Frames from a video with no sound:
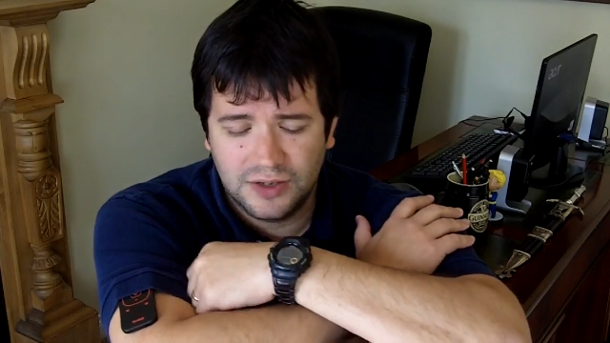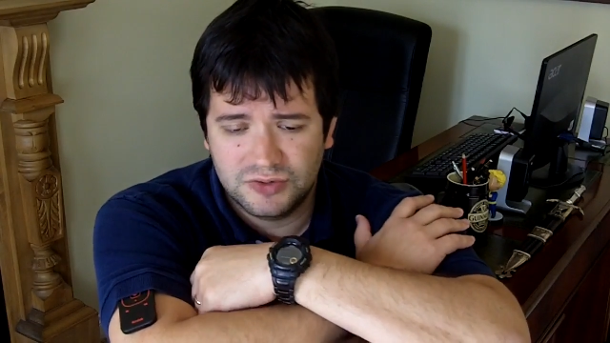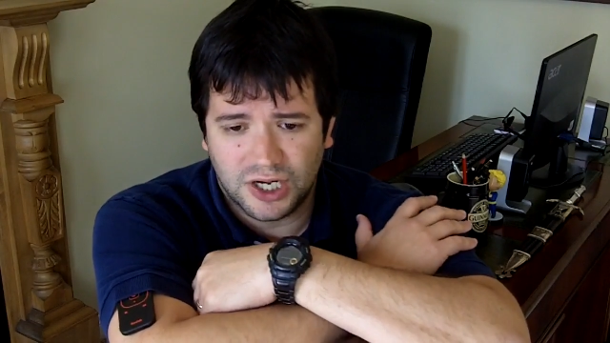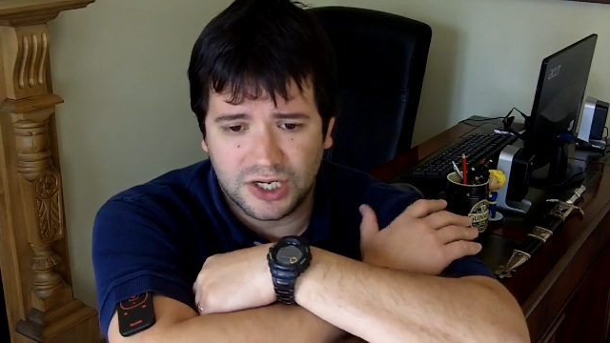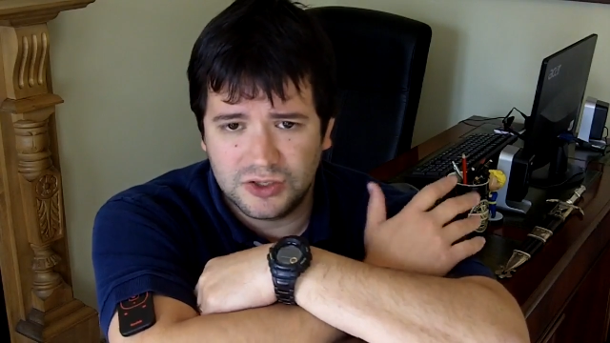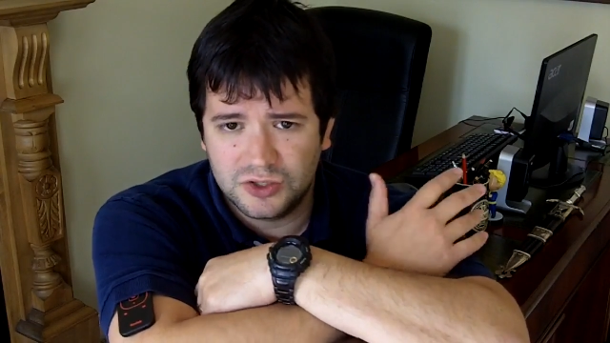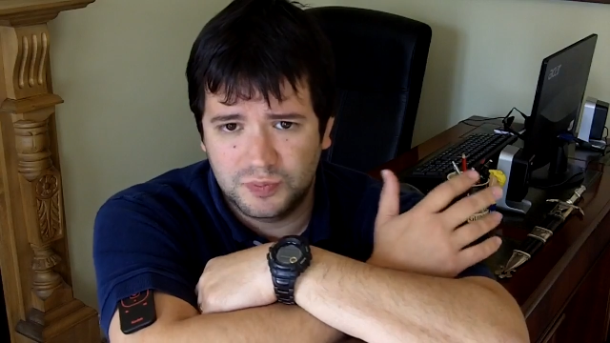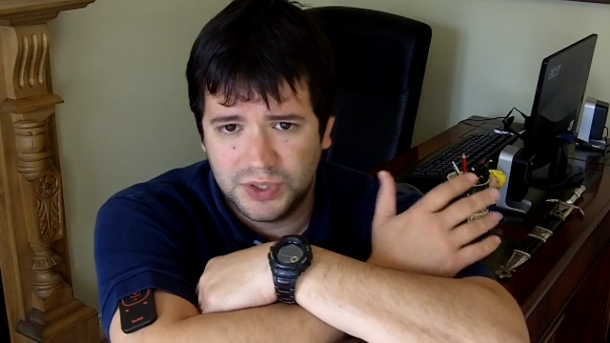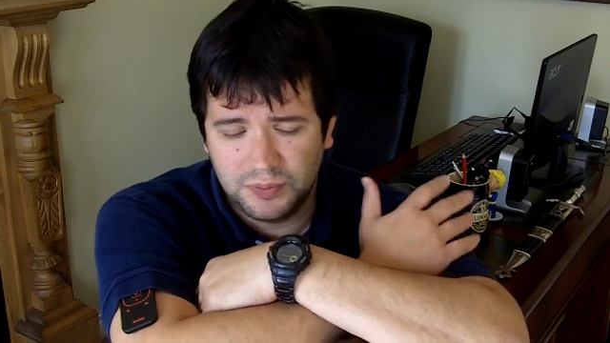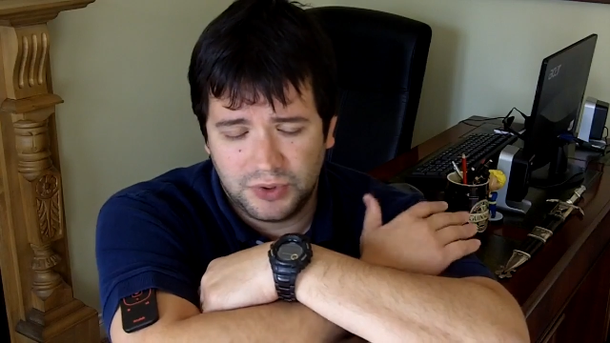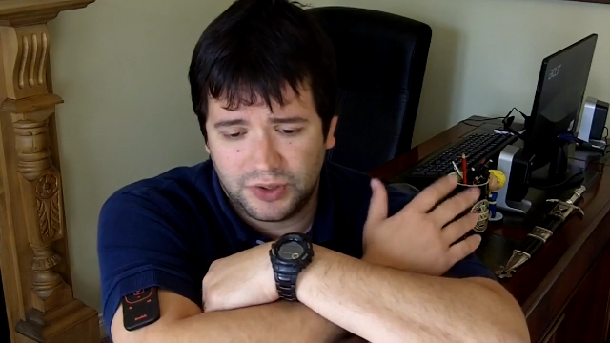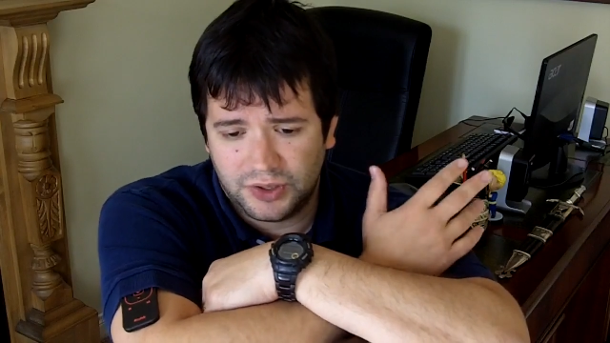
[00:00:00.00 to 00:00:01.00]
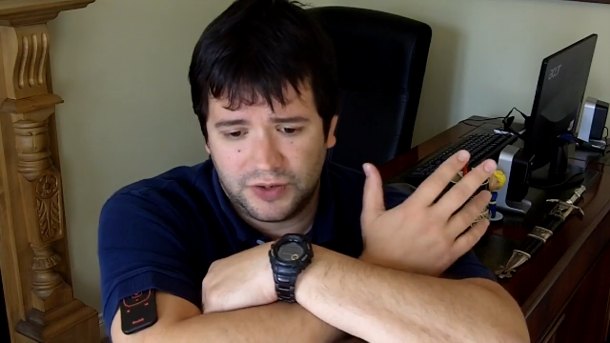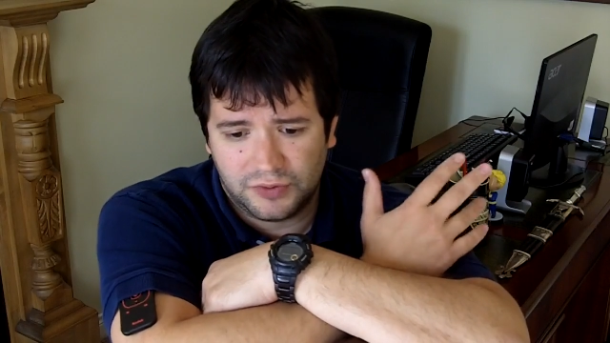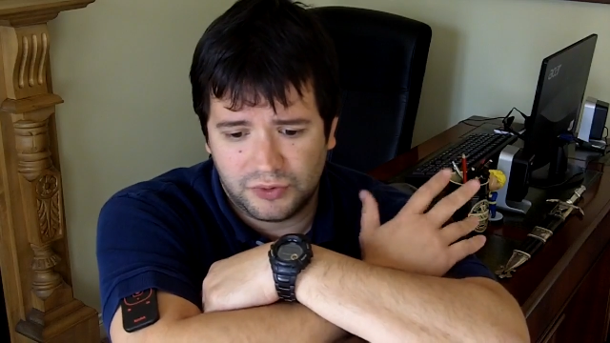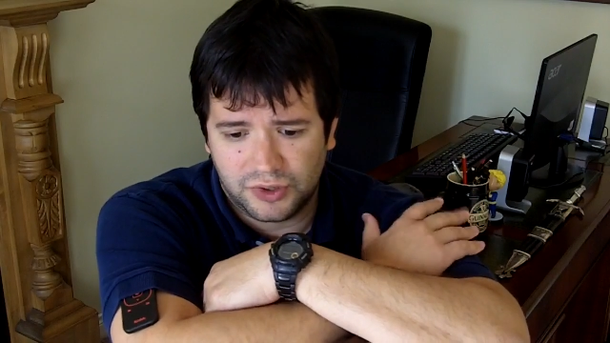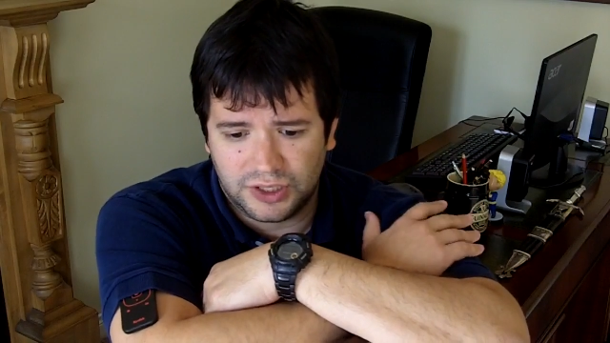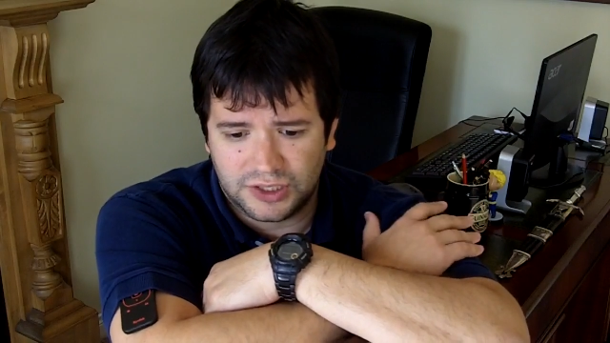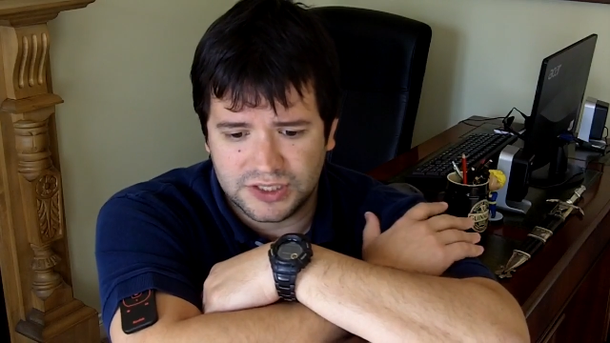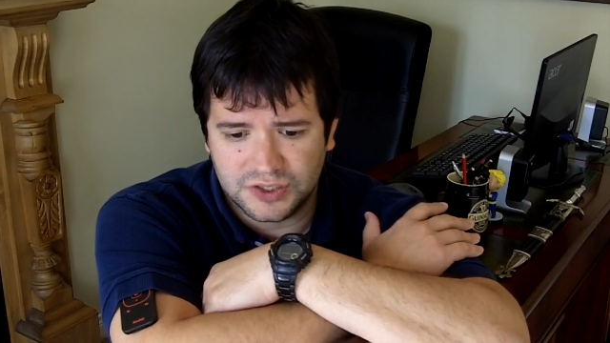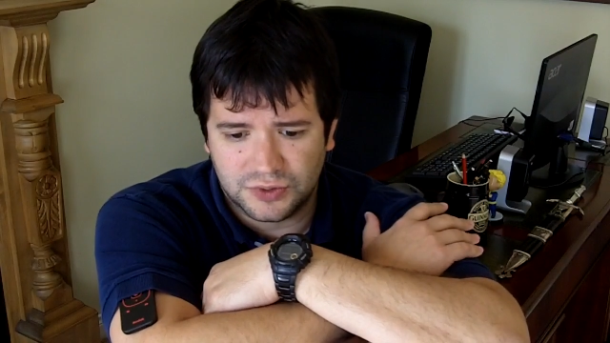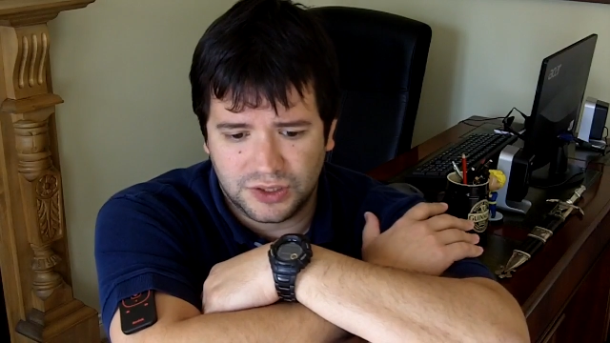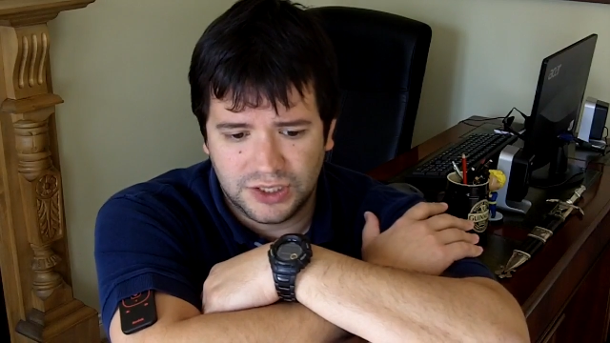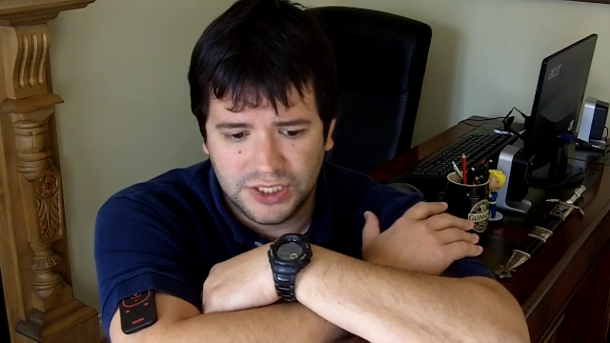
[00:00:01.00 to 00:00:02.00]
talking to people everywhere else
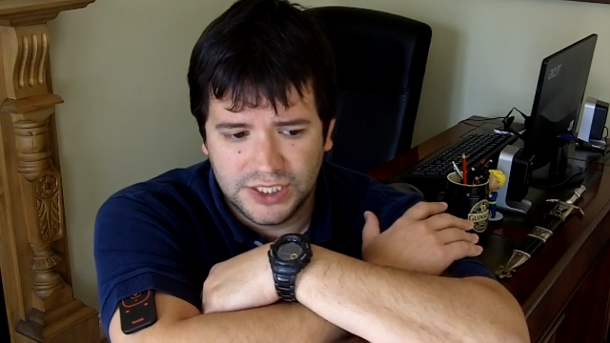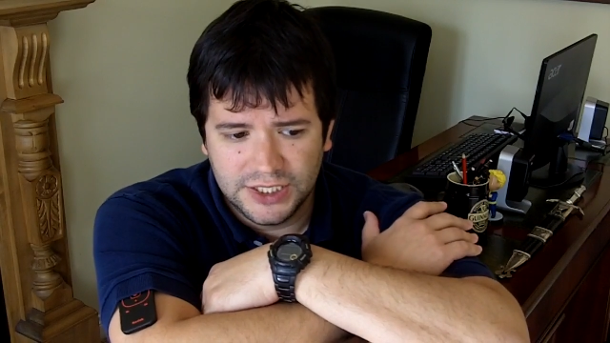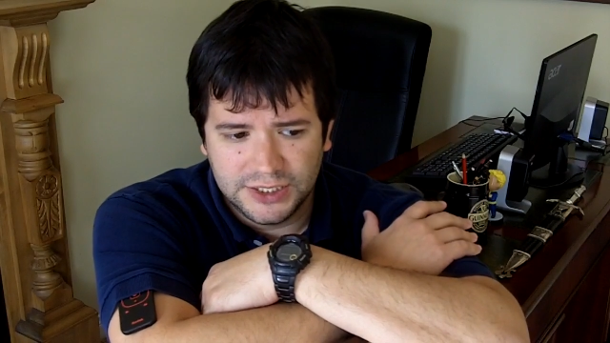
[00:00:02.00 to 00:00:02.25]
as well.